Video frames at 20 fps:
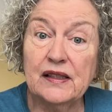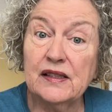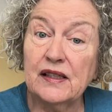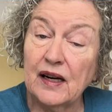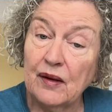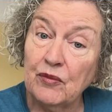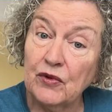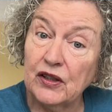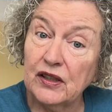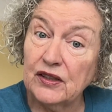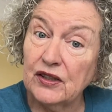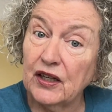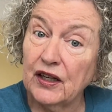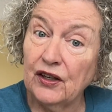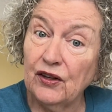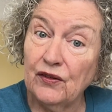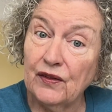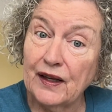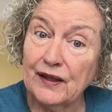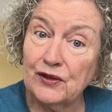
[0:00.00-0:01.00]
And I'm going to tell
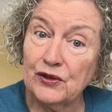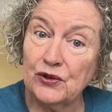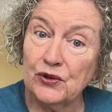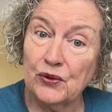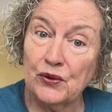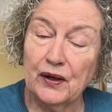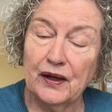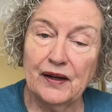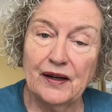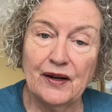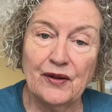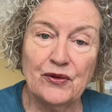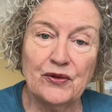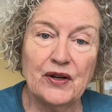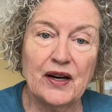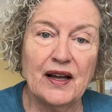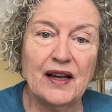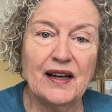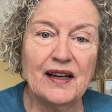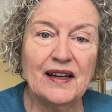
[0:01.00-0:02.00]
you that story another
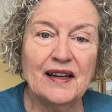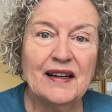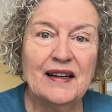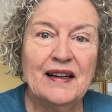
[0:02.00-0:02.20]
day.